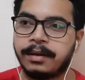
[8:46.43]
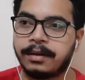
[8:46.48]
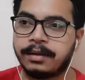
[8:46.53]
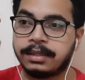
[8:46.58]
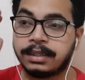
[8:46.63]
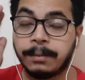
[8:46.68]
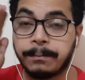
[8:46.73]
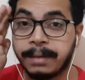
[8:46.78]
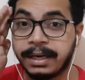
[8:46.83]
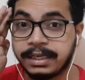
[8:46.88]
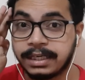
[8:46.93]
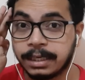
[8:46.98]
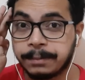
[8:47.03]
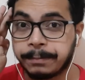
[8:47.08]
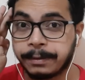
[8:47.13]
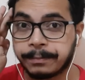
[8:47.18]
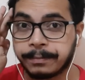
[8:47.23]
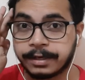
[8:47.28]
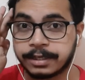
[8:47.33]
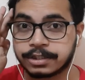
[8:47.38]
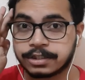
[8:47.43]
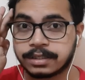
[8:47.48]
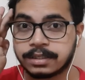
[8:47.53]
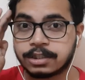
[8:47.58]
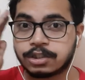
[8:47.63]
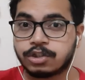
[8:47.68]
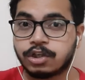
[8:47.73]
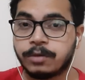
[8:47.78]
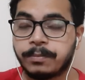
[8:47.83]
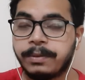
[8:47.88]
the mental preparation
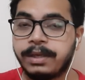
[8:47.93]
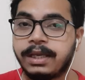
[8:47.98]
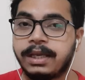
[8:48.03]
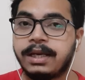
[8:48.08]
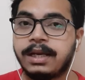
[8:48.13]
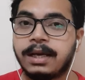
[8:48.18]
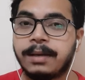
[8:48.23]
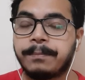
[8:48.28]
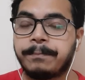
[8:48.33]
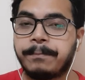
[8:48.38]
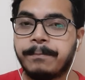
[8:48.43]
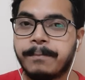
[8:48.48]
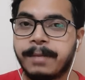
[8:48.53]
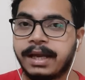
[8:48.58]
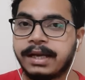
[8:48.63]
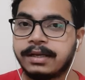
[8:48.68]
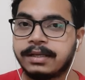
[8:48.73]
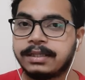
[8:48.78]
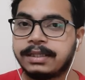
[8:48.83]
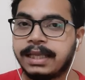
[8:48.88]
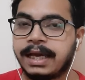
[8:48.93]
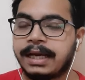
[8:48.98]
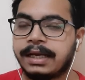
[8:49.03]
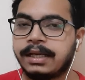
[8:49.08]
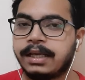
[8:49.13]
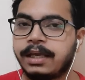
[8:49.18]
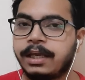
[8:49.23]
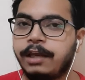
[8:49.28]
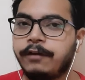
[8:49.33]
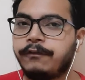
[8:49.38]
should be in a manner
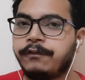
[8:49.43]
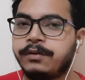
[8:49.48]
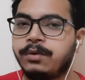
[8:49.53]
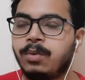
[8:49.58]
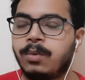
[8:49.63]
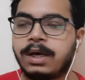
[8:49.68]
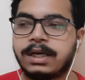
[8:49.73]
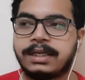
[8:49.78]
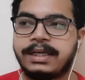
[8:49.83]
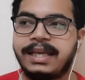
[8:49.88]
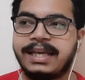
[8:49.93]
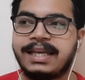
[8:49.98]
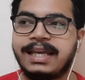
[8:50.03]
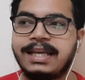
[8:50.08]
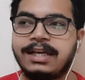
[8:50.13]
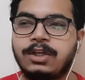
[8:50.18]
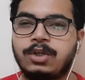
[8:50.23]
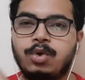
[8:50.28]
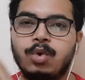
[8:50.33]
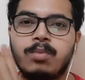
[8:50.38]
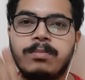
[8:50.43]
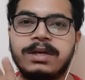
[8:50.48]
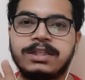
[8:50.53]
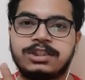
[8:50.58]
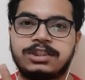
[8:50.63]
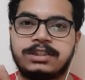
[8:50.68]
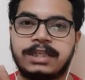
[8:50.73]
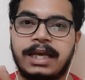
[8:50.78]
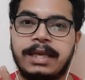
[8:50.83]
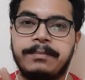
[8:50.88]
that if you are taking too
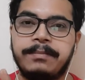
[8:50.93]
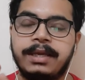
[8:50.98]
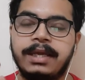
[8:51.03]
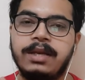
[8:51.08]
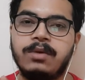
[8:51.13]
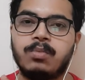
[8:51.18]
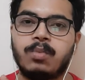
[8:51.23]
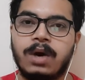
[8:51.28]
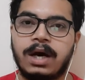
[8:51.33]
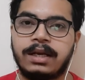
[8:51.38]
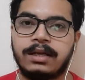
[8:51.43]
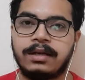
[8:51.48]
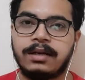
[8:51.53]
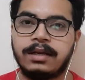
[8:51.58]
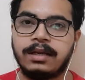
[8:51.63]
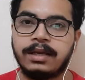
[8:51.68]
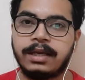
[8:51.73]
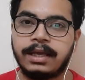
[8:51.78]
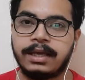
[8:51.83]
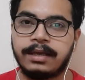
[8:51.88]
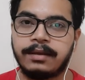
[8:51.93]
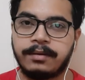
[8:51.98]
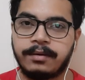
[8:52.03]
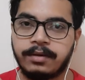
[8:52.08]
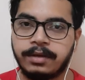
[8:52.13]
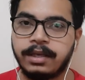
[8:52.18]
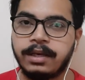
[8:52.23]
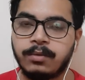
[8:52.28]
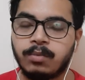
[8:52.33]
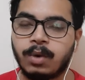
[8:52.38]
much time in
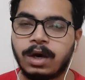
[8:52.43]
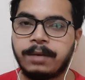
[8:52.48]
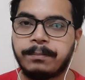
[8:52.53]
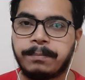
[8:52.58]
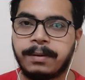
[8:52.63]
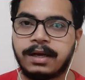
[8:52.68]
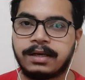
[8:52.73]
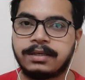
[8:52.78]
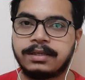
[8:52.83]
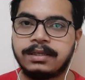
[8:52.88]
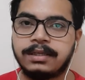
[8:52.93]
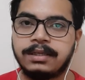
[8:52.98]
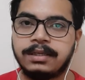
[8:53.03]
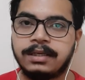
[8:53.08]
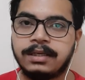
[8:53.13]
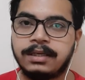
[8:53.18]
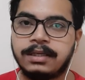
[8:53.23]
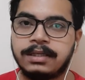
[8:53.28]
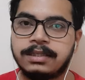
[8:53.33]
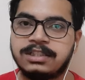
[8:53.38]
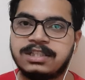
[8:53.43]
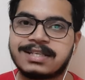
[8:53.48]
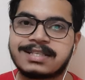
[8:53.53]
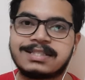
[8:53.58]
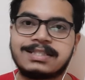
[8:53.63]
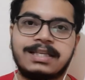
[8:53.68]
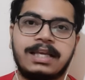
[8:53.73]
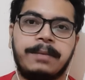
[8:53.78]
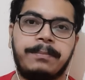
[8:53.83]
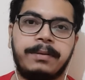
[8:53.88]
one part,
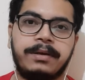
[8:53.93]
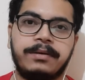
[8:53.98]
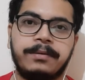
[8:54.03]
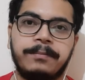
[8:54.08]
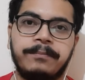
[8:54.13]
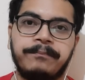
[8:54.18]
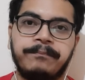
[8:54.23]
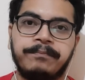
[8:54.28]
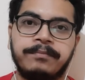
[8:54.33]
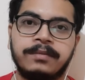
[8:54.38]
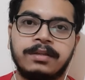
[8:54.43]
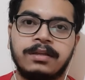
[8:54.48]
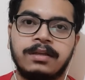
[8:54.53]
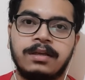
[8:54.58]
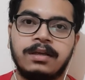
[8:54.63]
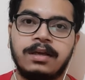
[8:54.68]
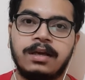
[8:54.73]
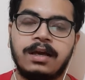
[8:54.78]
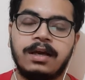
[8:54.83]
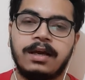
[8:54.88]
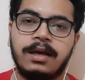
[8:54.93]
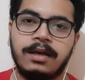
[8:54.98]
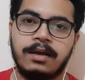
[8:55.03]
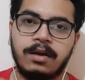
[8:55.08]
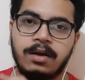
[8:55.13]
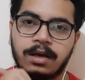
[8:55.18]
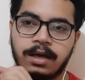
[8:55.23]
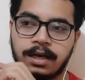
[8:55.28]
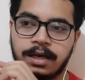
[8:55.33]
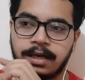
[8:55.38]
just skip it.
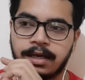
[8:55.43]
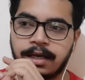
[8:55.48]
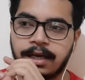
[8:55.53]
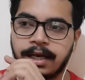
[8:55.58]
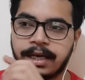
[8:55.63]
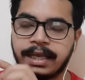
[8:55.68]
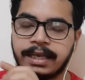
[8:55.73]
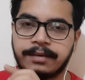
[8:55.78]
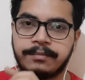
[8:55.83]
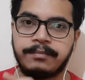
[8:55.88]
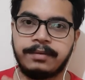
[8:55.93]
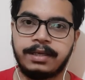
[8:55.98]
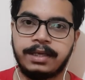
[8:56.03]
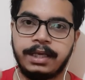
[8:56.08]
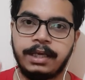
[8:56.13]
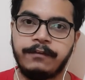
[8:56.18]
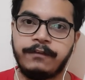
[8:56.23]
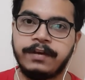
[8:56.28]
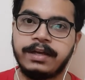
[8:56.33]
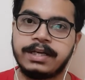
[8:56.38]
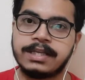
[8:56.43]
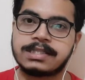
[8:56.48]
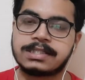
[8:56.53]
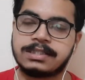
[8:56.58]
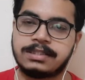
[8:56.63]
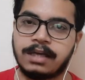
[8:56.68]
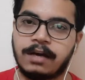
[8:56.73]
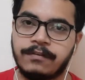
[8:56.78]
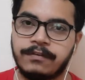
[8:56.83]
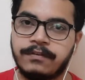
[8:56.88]
Again, if it is
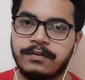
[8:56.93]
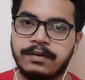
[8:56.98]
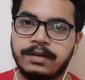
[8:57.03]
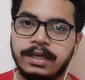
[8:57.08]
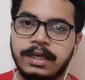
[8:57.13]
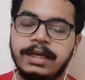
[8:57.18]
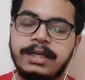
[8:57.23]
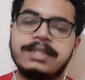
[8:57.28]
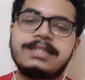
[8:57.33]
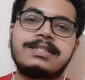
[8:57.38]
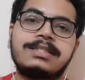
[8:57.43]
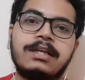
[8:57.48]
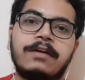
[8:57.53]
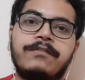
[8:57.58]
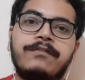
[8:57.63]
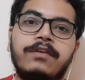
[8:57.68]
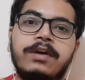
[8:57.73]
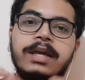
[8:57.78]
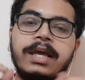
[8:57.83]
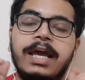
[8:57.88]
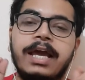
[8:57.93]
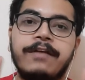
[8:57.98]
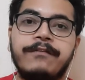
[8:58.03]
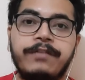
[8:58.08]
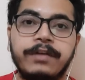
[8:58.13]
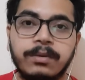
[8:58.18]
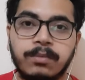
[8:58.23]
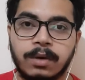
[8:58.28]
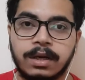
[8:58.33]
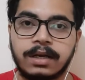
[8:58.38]
tough, it is tough for
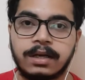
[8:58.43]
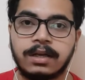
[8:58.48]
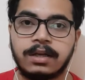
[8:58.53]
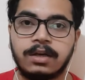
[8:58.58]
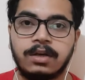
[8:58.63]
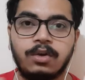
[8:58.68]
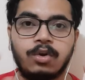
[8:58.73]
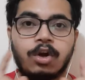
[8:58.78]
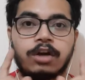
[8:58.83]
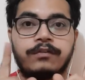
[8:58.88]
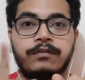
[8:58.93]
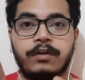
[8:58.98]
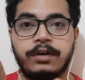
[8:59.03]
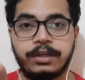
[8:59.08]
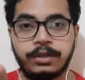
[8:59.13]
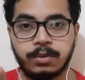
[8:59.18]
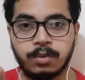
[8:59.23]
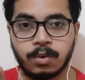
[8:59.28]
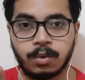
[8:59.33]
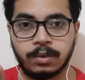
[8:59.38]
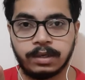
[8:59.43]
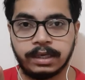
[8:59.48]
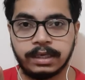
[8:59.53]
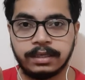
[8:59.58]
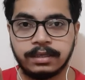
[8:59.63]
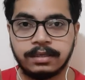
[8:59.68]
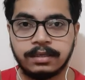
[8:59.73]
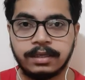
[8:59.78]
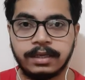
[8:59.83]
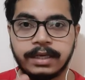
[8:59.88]
everyone, not for you only.
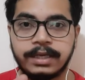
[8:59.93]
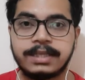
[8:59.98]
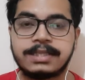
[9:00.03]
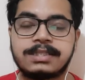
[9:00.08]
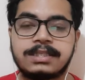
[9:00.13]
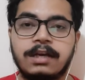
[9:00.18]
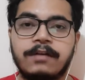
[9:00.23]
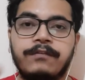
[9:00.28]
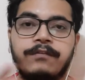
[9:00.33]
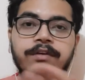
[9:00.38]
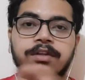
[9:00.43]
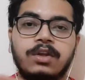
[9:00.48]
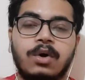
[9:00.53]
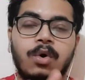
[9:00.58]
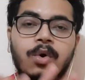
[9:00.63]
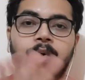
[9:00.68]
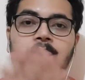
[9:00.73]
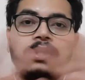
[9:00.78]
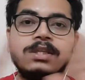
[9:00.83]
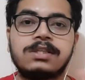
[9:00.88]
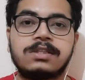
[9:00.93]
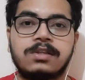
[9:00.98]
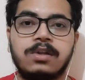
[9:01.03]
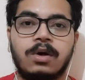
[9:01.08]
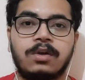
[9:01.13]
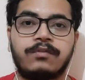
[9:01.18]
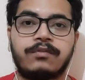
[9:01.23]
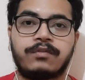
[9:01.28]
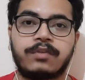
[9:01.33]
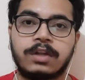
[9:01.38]
It is tough for the whole
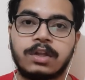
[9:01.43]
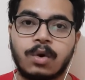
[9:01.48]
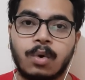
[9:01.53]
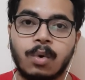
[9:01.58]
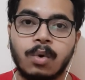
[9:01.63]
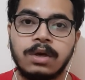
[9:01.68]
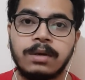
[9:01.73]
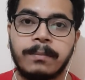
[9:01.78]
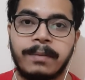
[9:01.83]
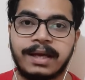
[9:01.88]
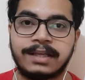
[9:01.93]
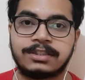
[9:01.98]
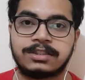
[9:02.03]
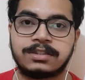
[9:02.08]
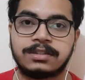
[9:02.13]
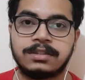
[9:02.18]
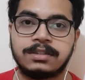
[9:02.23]
slot, for the whole batch.